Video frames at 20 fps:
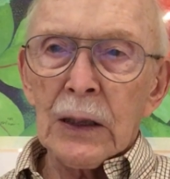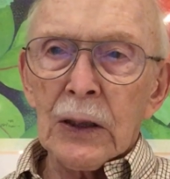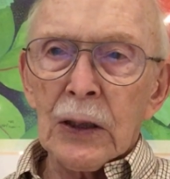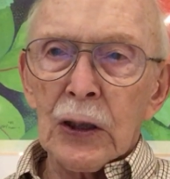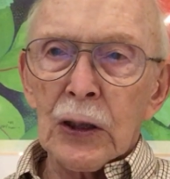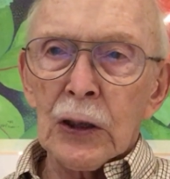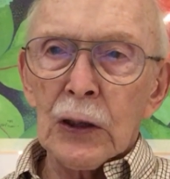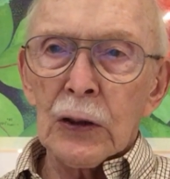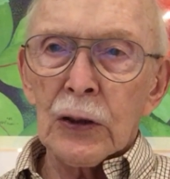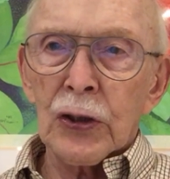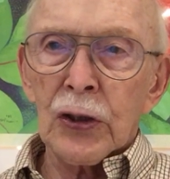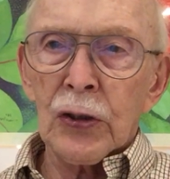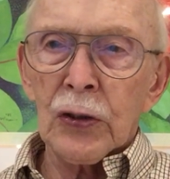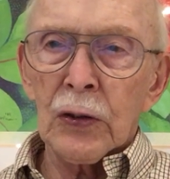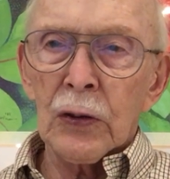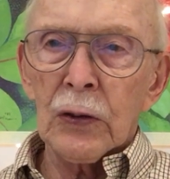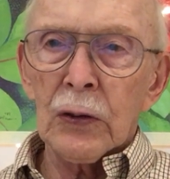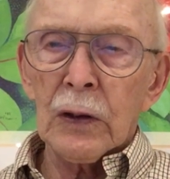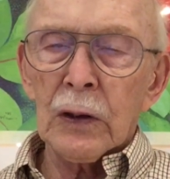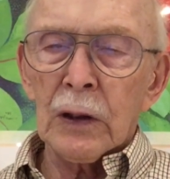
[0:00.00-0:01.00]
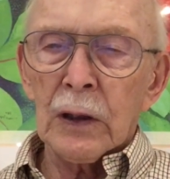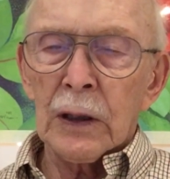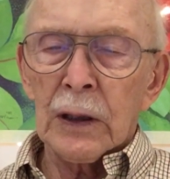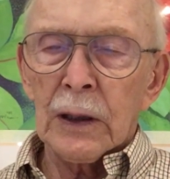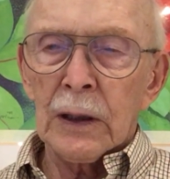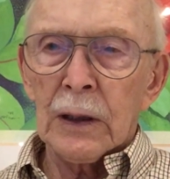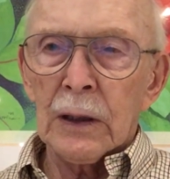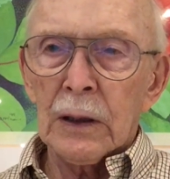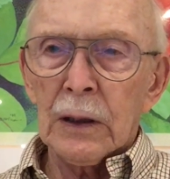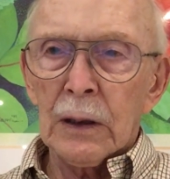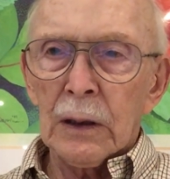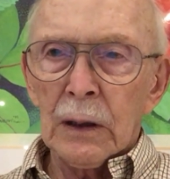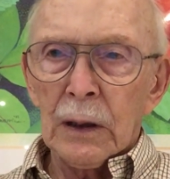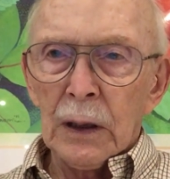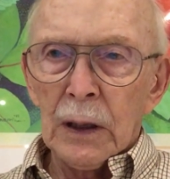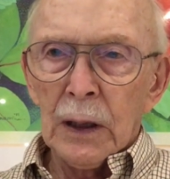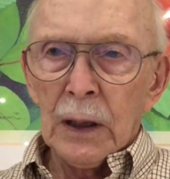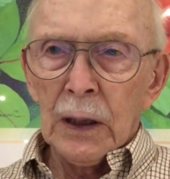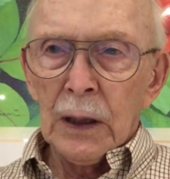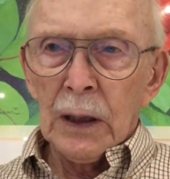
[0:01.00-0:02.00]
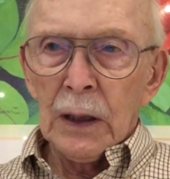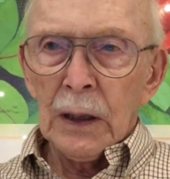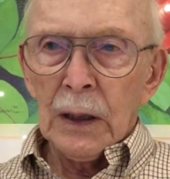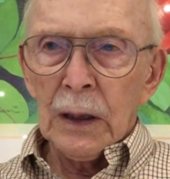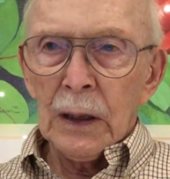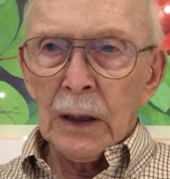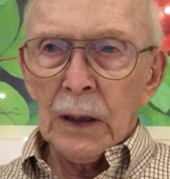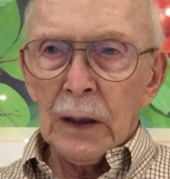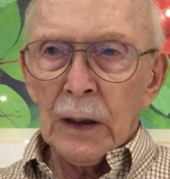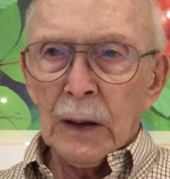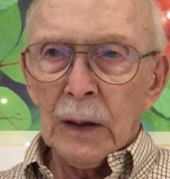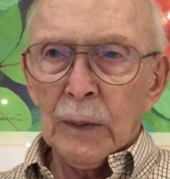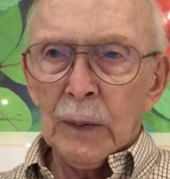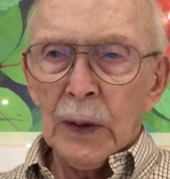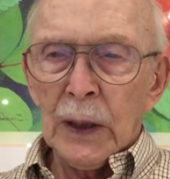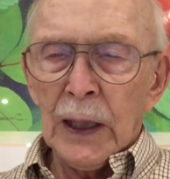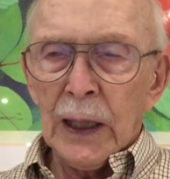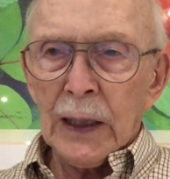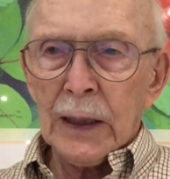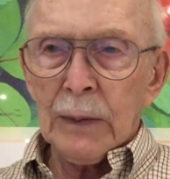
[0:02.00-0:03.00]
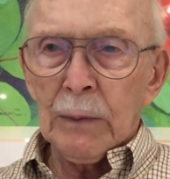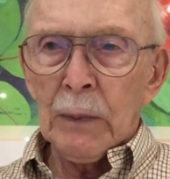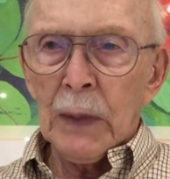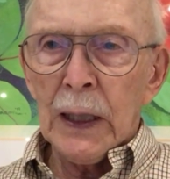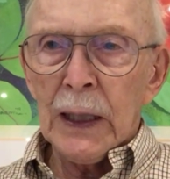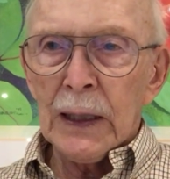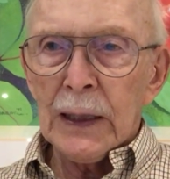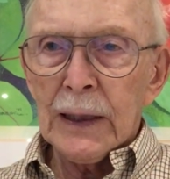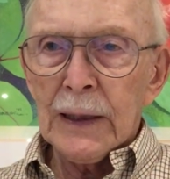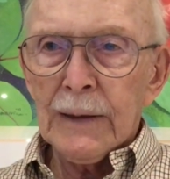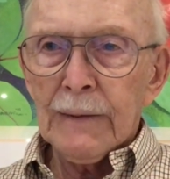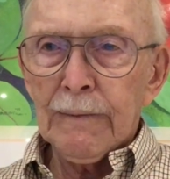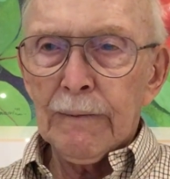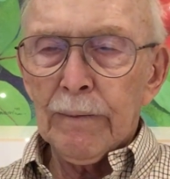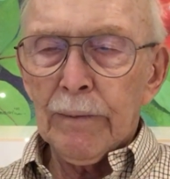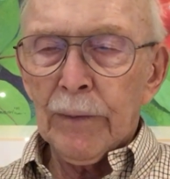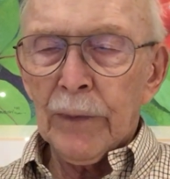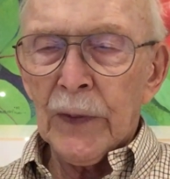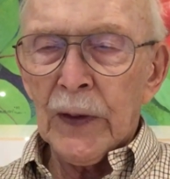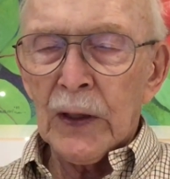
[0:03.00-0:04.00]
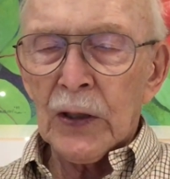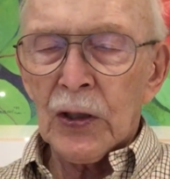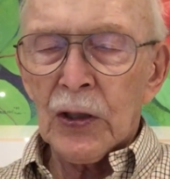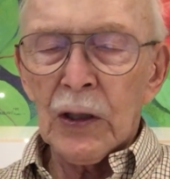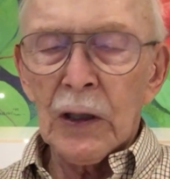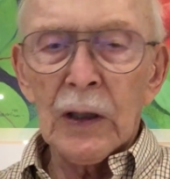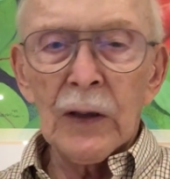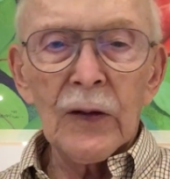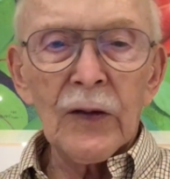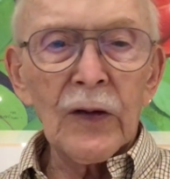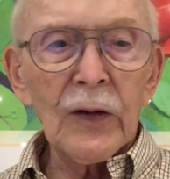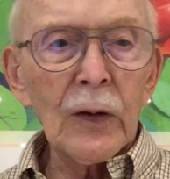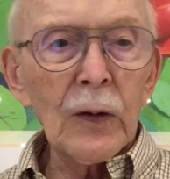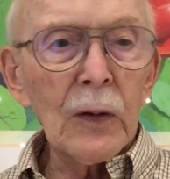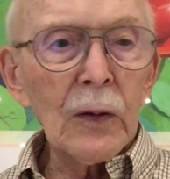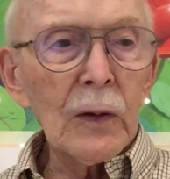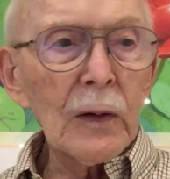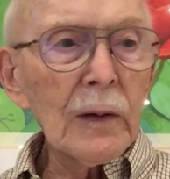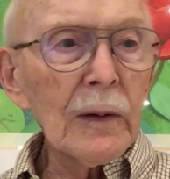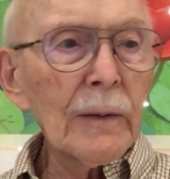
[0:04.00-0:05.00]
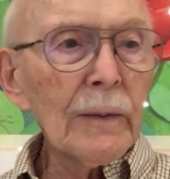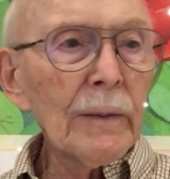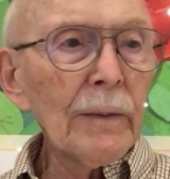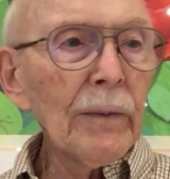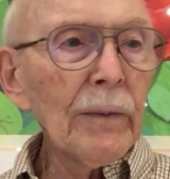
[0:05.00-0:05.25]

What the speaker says: culture and the black men that she has known.